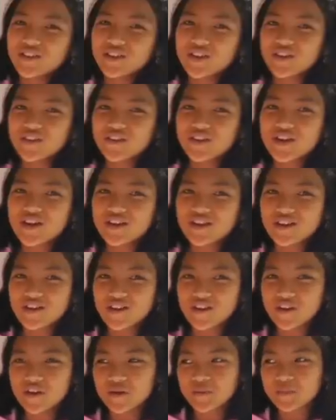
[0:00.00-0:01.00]
You don't know
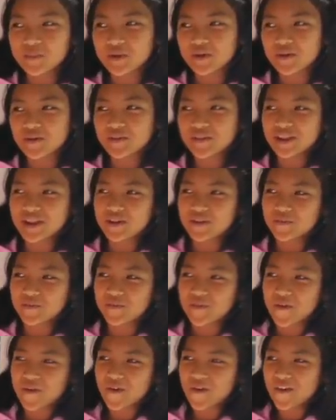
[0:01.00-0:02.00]
you're
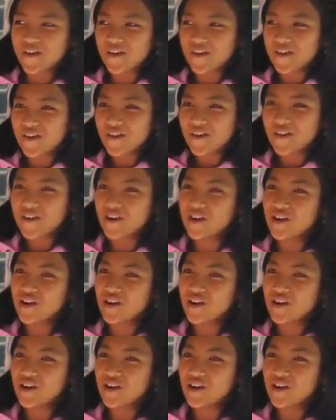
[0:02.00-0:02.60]
beautiful. Oh,